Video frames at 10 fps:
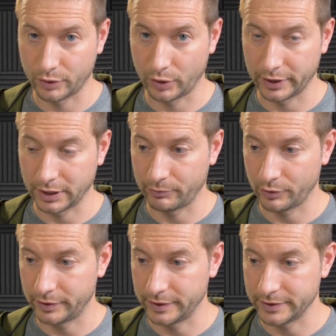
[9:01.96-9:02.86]
recording on
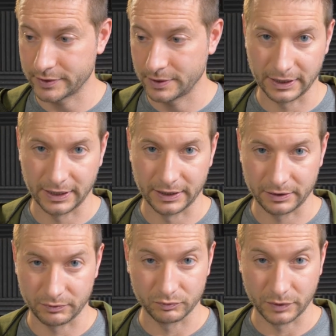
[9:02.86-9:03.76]
both of these
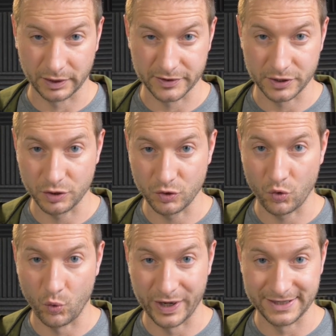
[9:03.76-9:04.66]
and I'll see you
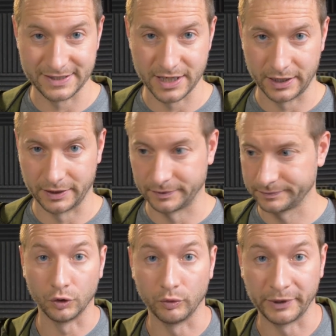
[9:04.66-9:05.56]
when it's done.
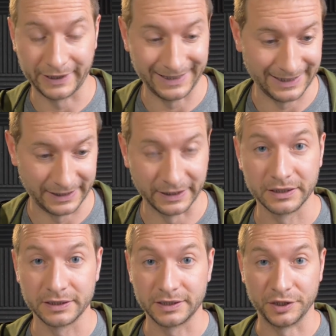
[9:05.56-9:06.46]
Oh my God,
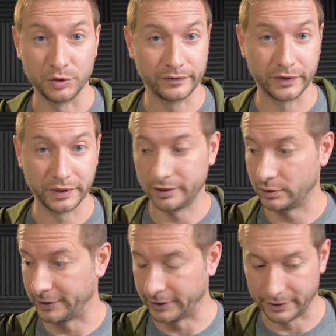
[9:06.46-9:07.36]
can you even hear
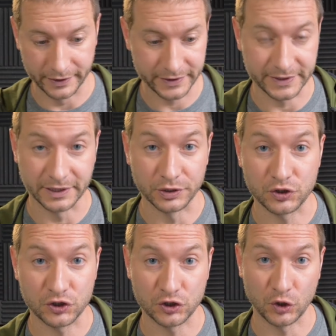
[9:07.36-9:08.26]
me? This thing is
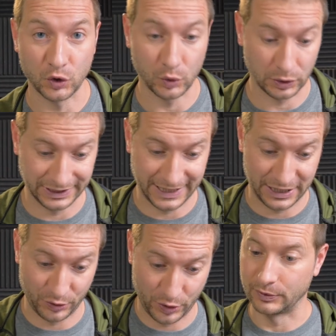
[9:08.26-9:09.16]
so
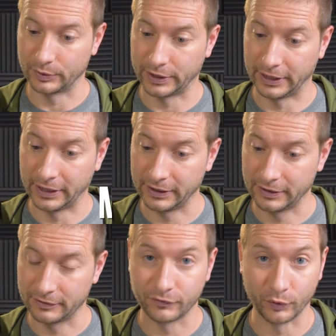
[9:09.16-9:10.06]
loud. Okay,
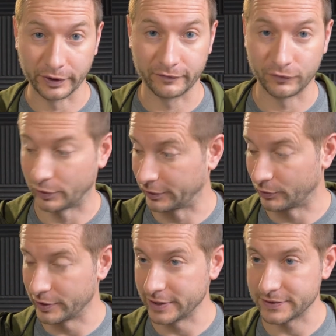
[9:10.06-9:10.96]
44
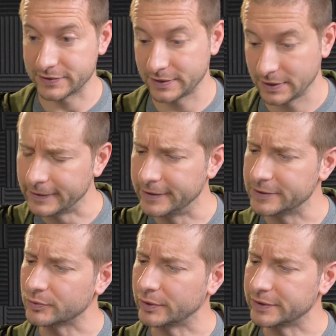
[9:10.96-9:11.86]
degrees.
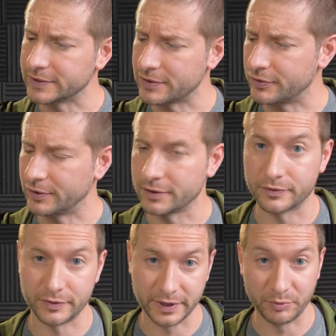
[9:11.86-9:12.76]
This one is at
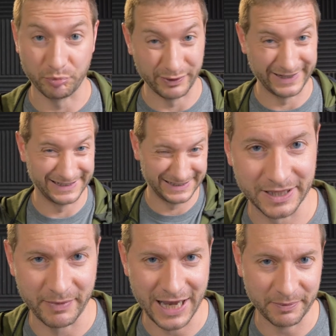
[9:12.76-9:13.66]
33, but the
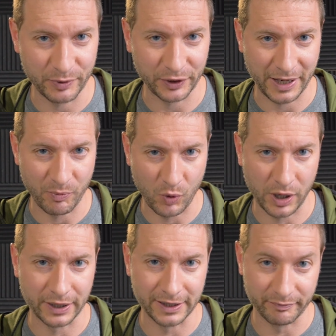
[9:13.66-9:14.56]
MacBook
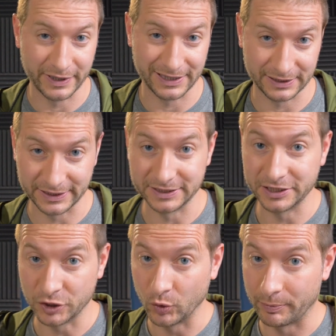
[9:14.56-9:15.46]
M1 admittedly
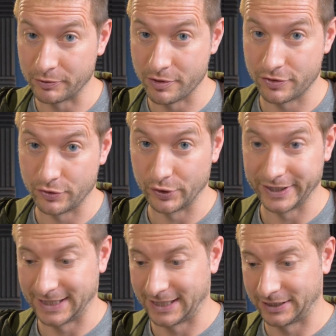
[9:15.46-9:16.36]
did go up to
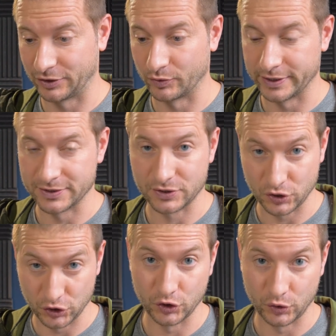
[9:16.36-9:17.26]
39 degrees
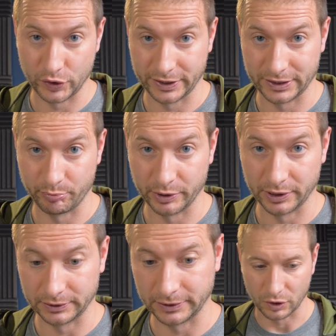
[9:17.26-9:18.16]
during the
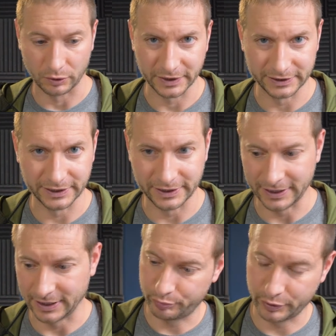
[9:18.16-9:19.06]
build, so it did
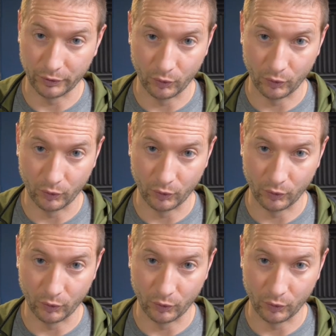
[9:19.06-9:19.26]
get pretty